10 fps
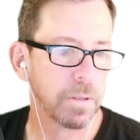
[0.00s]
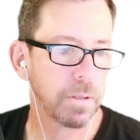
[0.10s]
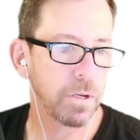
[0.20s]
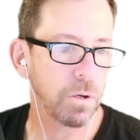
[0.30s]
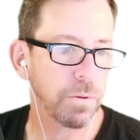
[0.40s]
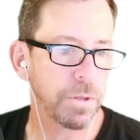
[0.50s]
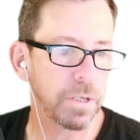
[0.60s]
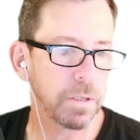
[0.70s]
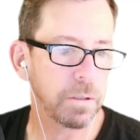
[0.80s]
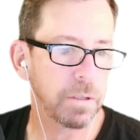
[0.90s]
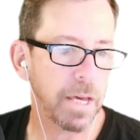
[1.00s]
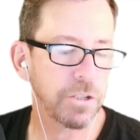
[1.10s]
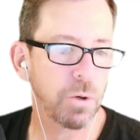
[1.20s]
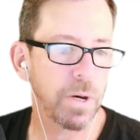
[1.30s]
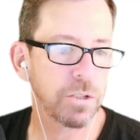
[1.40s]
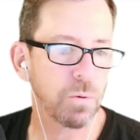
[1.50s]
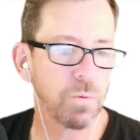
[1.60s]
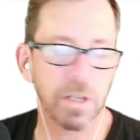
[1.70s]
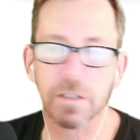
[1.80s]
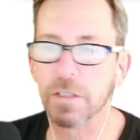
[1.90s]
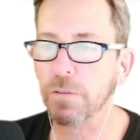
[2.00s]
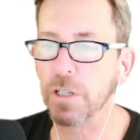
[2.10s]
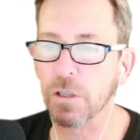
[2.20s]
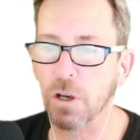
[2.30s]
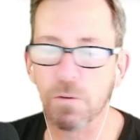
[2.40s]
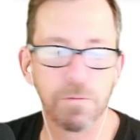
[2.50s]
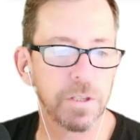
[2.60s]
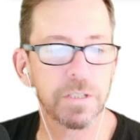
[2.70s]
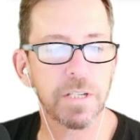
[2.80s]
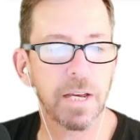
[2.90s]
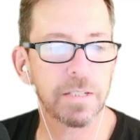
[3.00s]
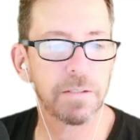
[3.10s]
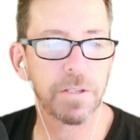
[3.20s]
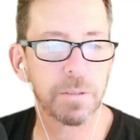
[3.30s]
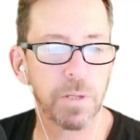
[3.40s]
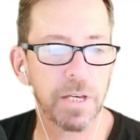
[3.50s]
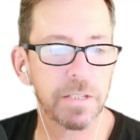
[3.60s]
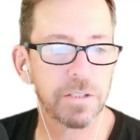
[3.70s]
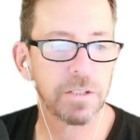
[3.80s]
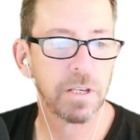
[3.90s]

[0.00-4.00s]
The HOAs are relatively low for the size of this place,